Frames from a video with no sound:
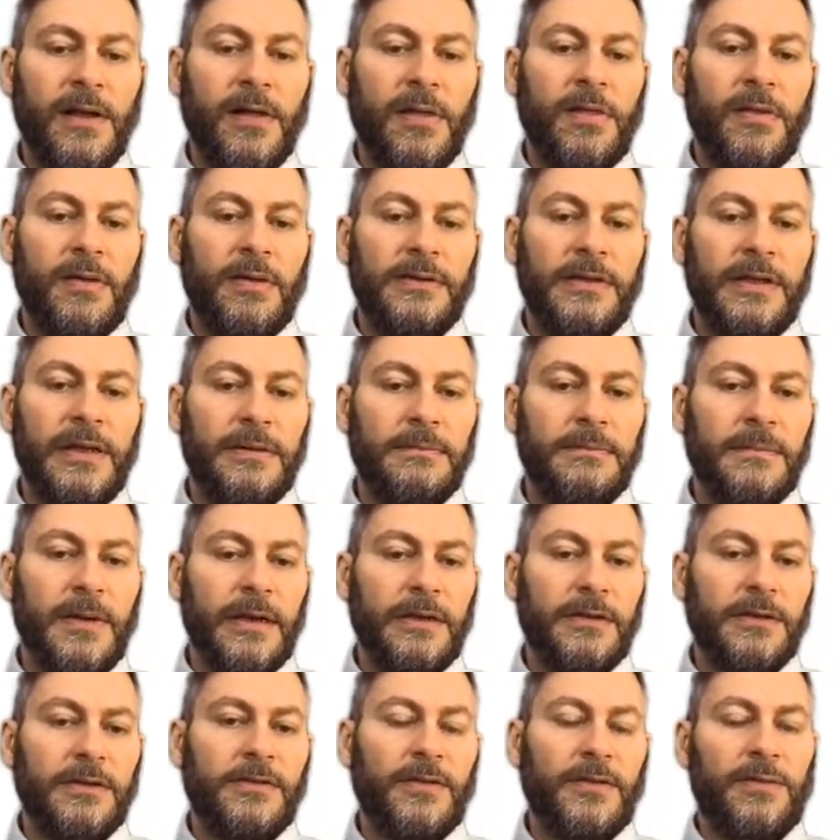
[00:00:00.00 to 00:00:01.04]
13
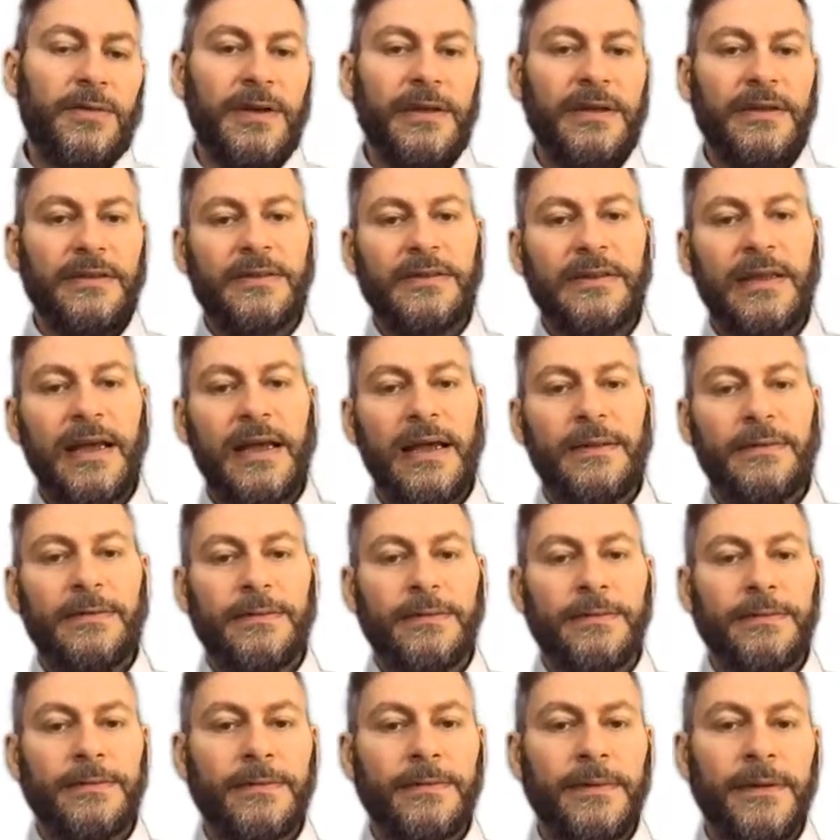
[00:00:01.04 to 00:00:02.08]
minus 3 is
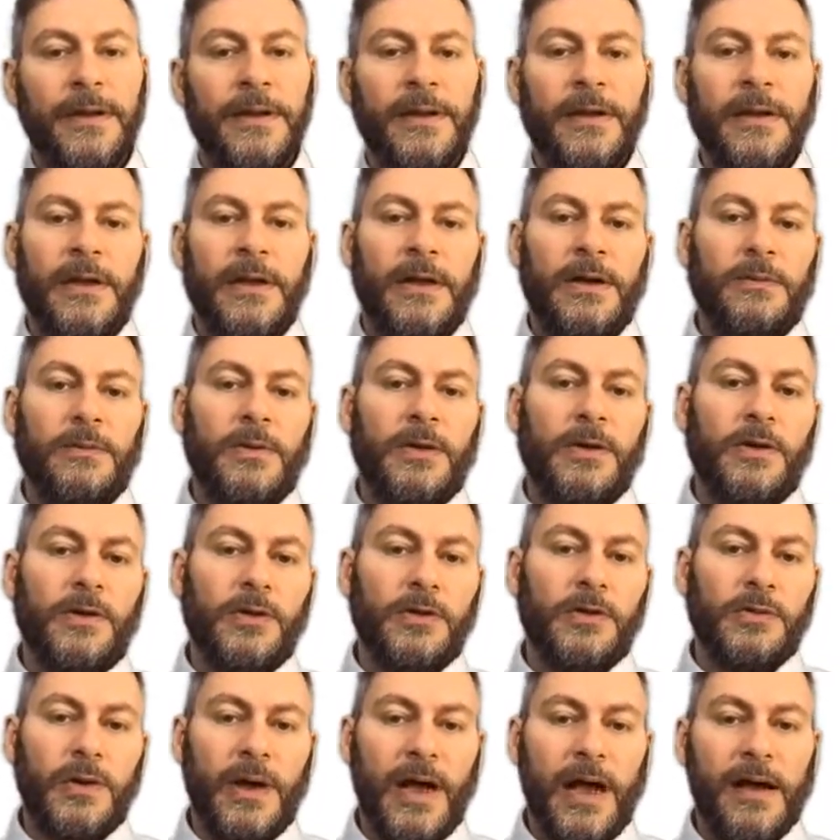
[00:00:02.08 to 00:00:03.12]
10. We
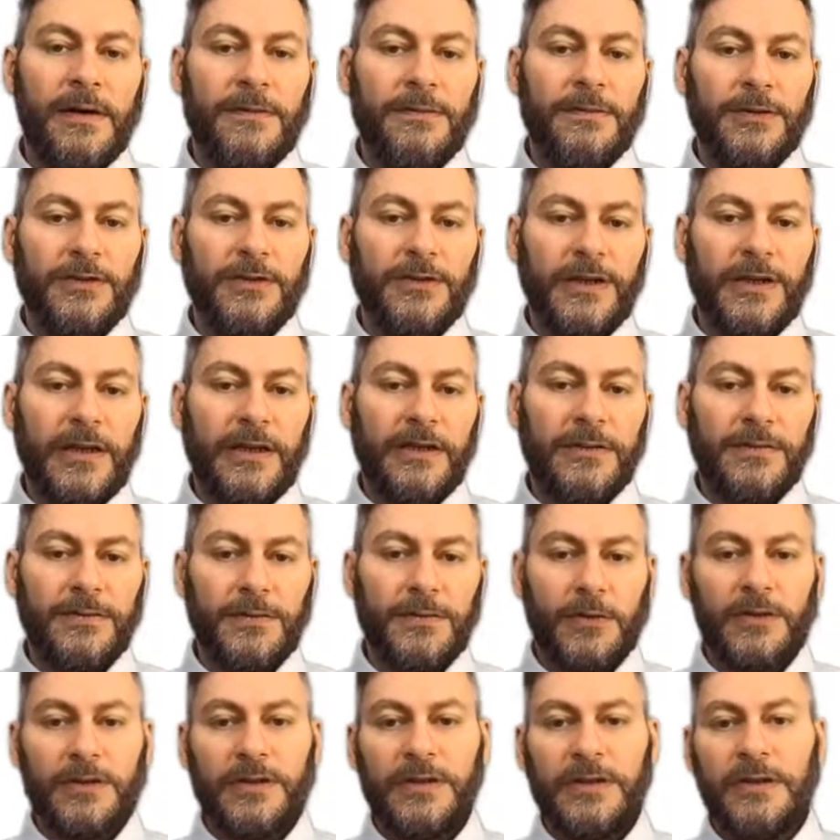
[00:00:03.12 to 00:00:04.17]
go to F, which takes
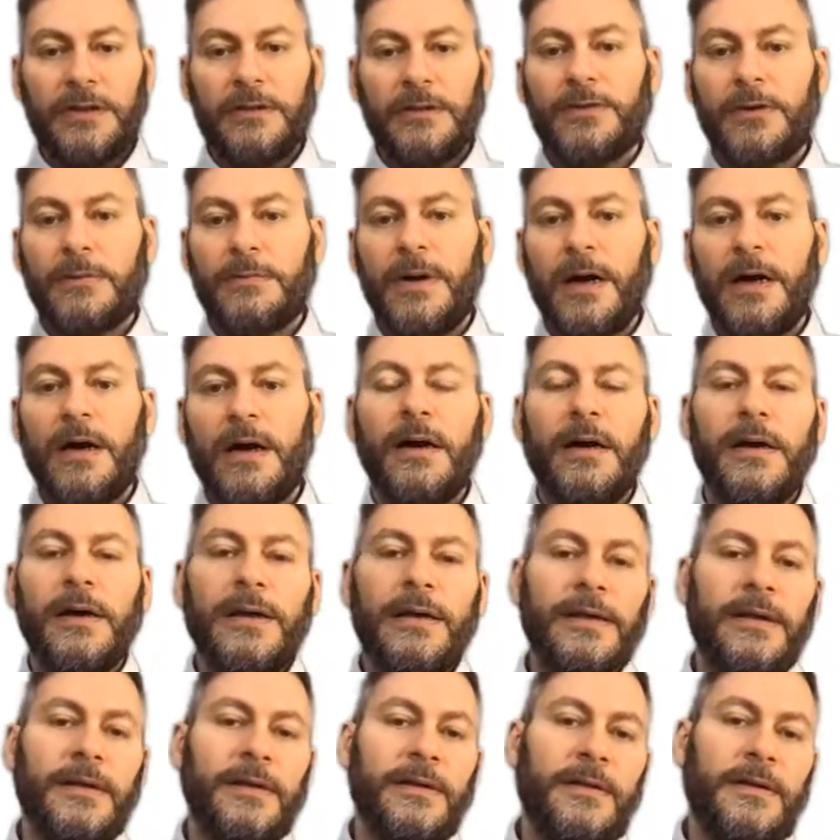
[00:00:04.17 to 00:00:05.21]
14 from
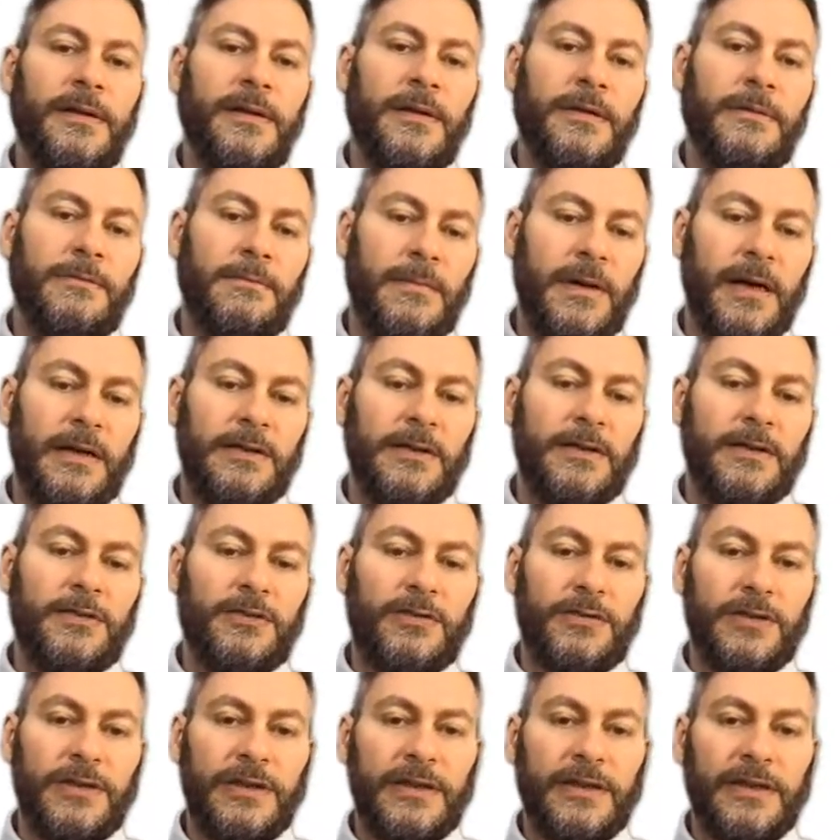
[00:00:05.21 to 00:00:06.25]
I, minus
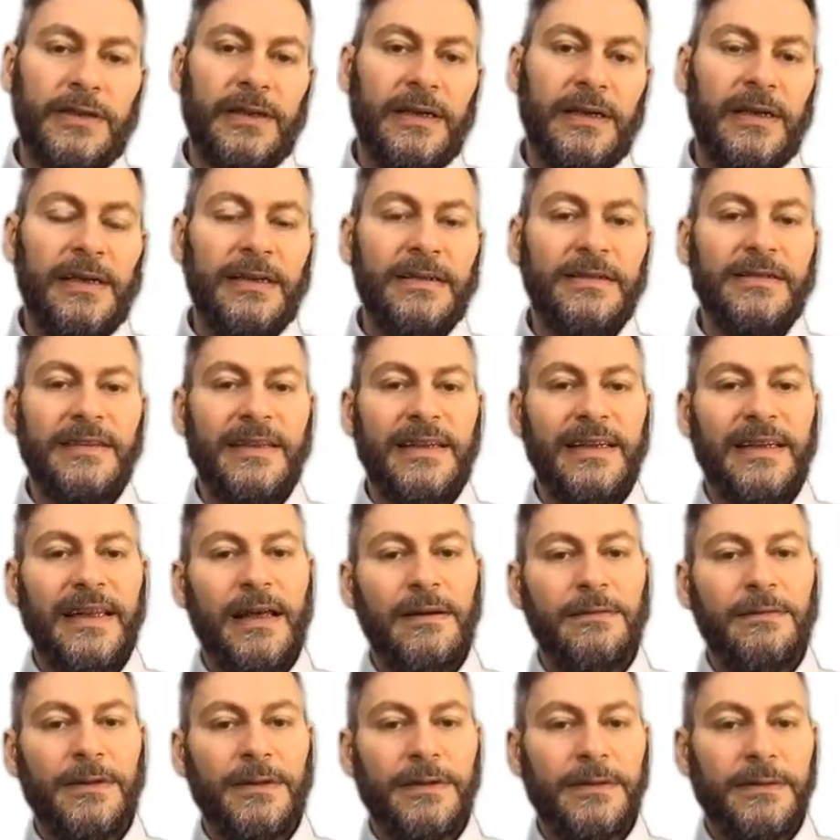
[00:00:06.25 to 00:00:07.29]
3 is
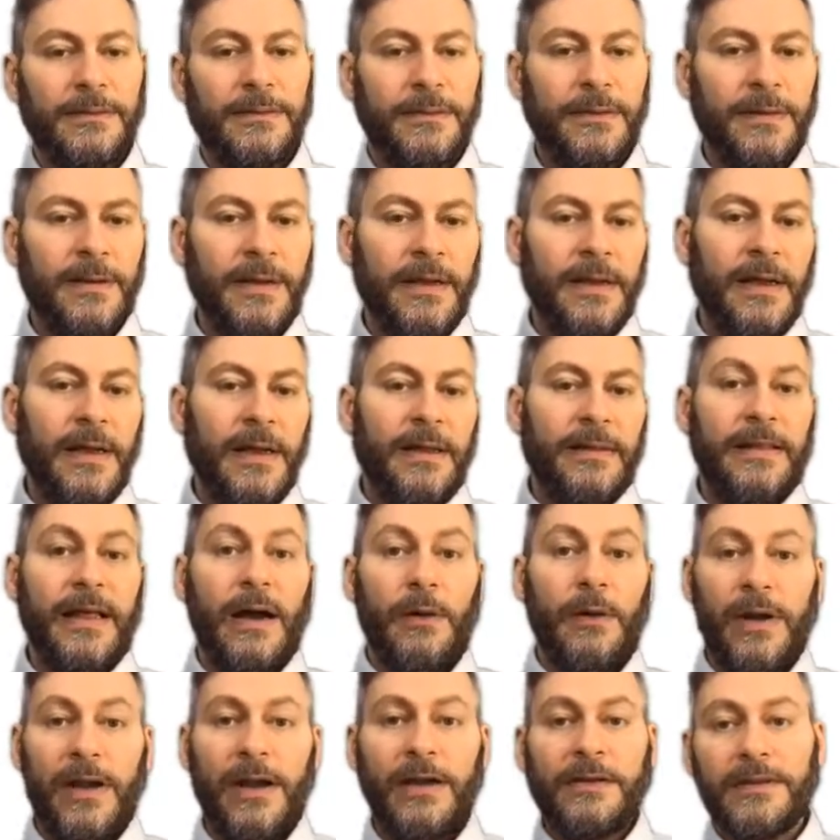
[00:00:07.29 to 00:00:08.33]
11.
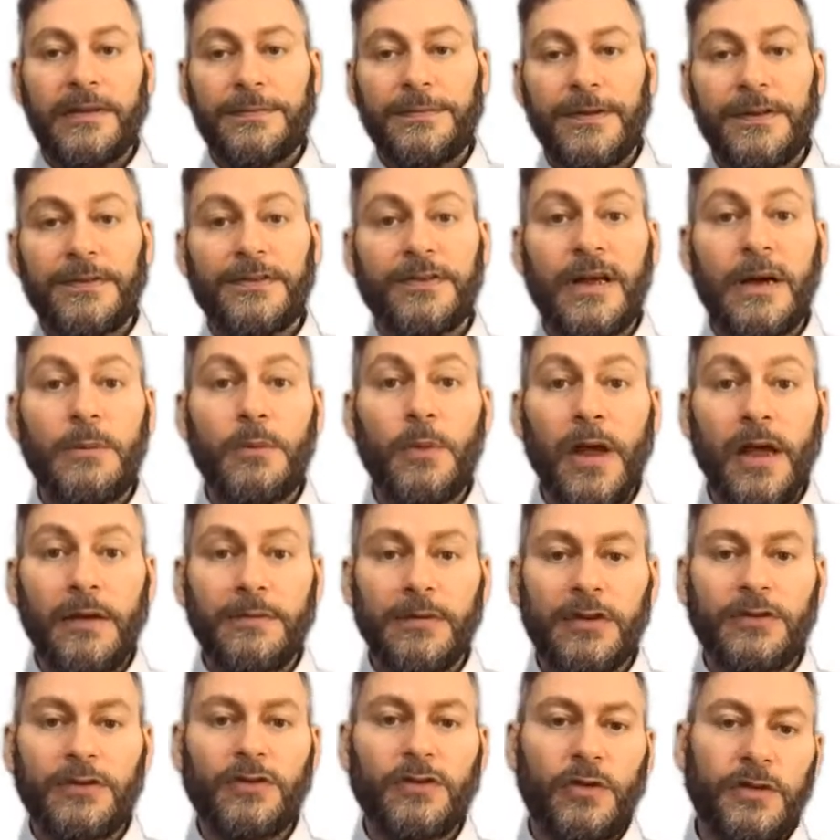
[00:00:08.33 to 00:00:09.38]
Now here's the first time we
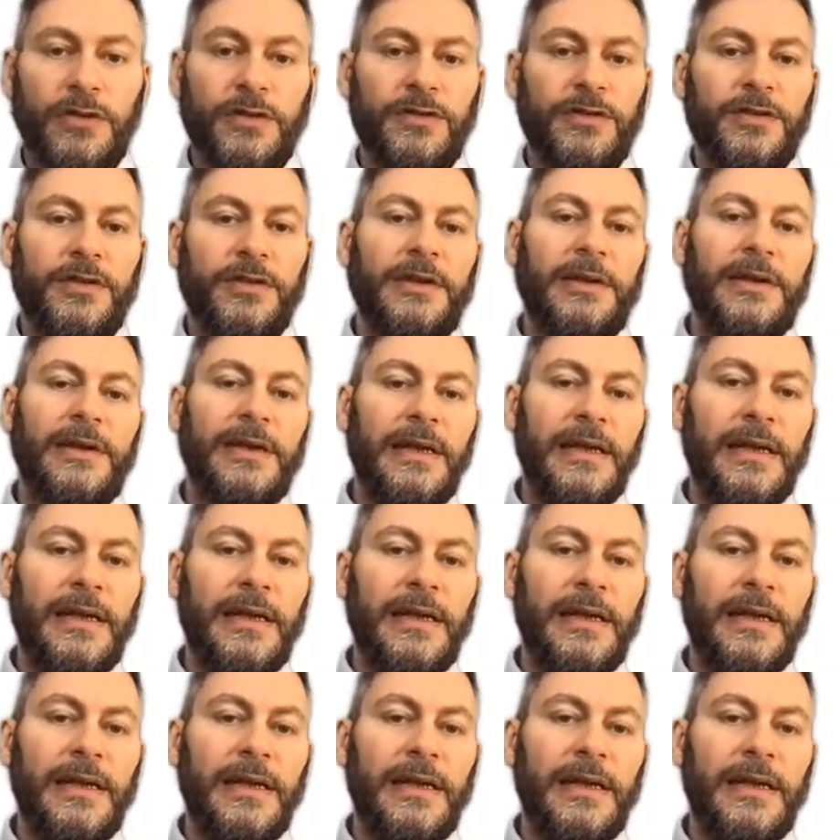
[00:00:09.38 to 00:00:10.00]
have a choice.